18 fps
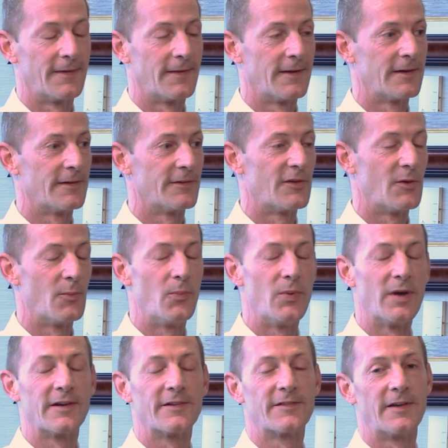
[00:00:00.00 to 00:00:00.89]
That is the
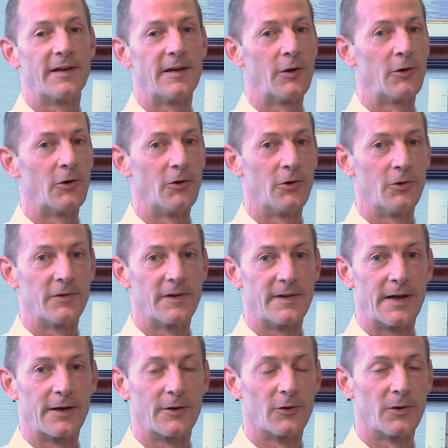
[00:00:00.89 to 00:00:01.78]
biggest thing you can do
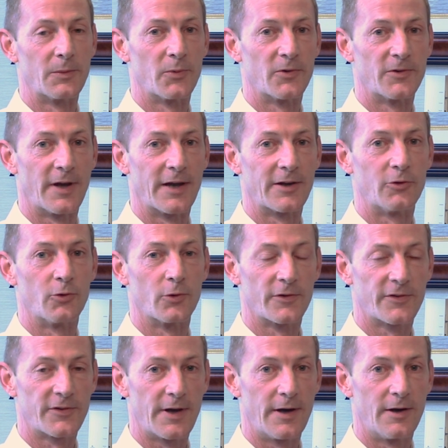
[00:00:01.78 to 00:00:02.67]
to not only protect
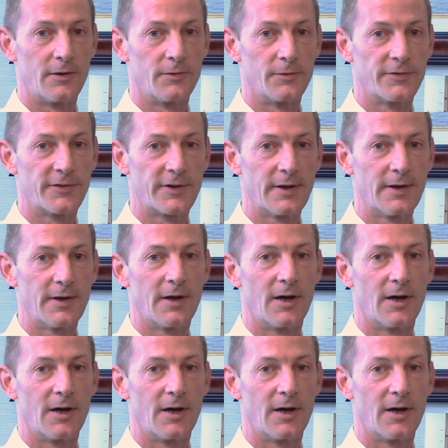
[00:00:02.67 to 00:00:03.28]
yourselves,